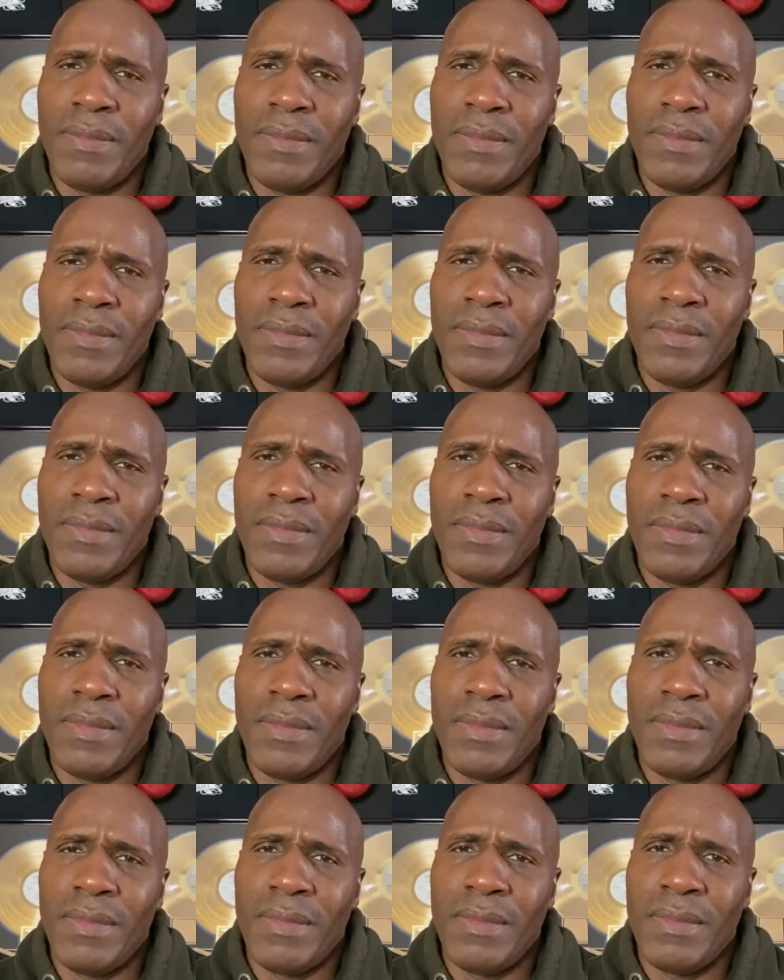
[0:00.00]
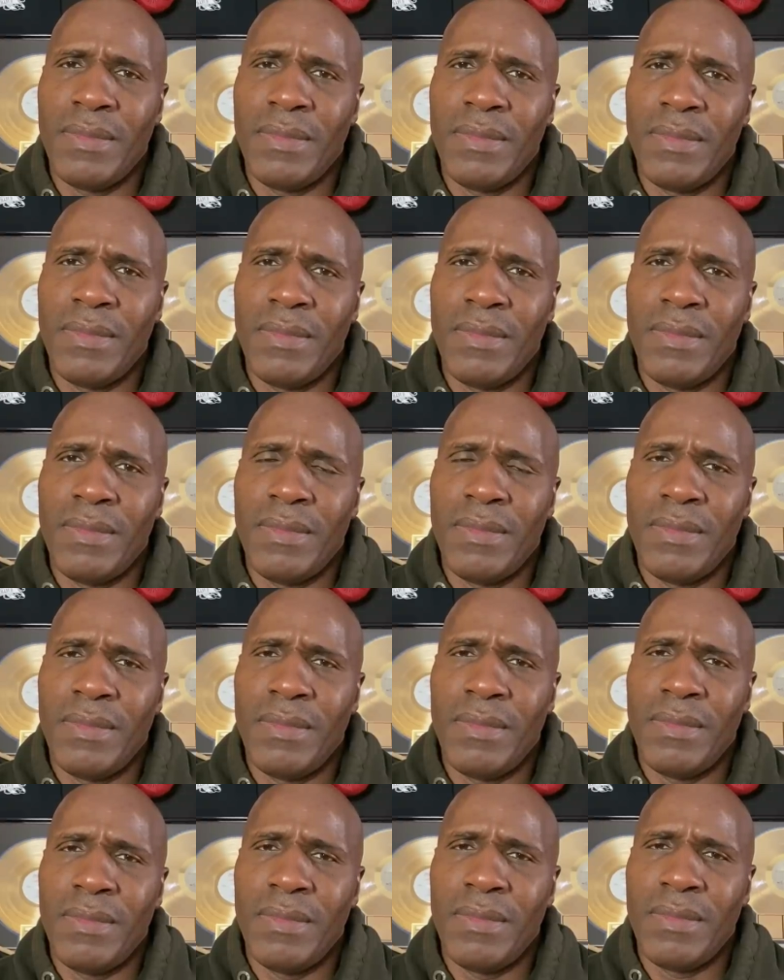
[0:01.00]

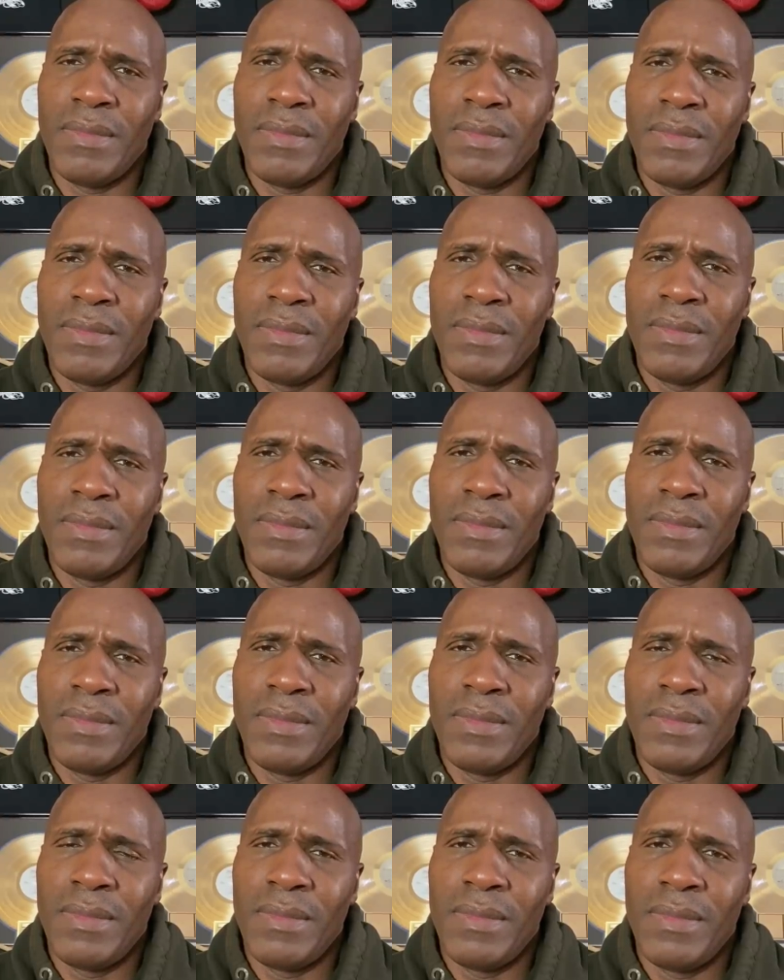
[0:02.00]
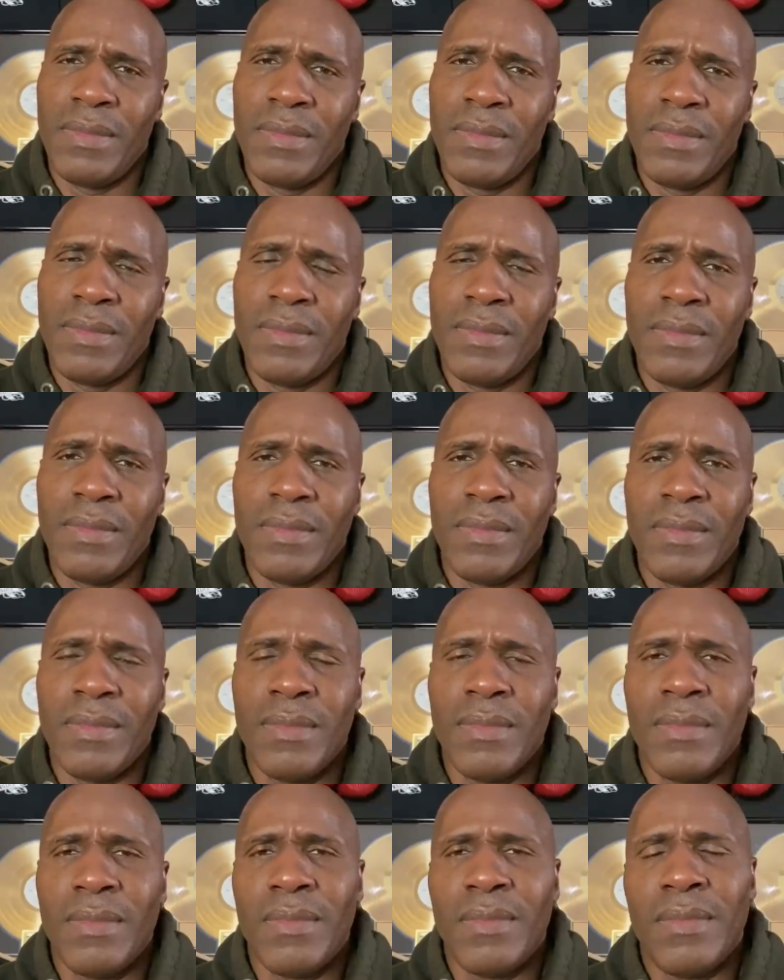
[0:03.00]

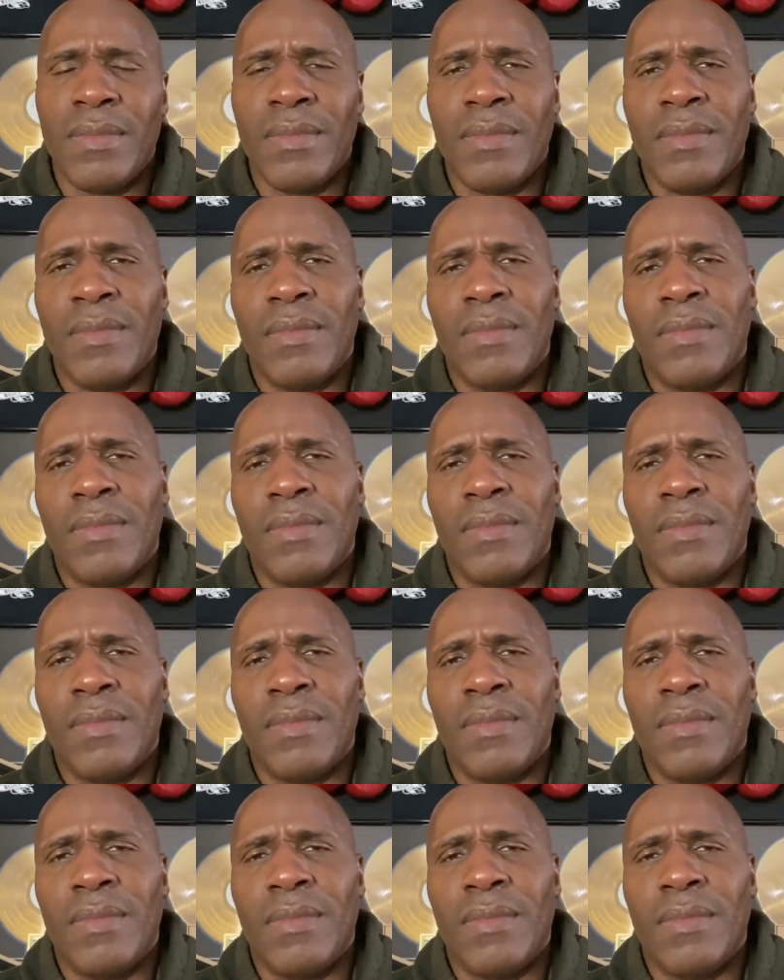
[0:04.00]
No one is speaking in this clip.